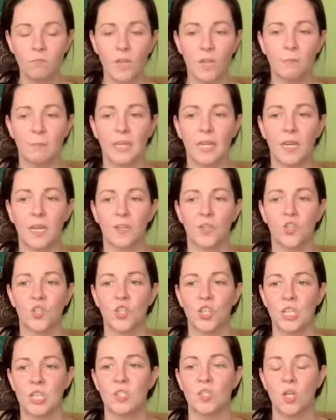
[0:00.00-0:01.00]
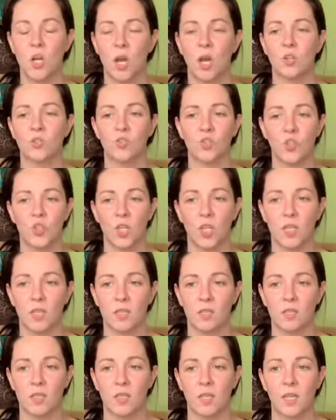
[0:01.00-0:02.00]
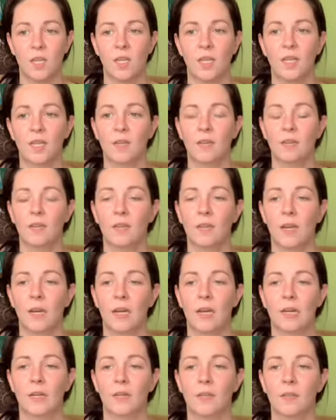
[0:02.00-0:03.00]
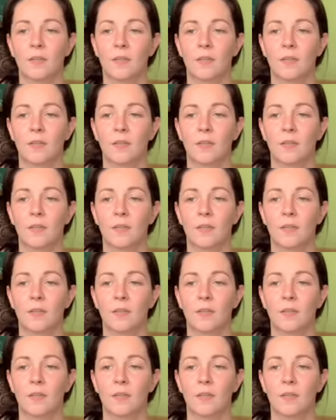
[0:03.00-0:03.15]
because she's not just the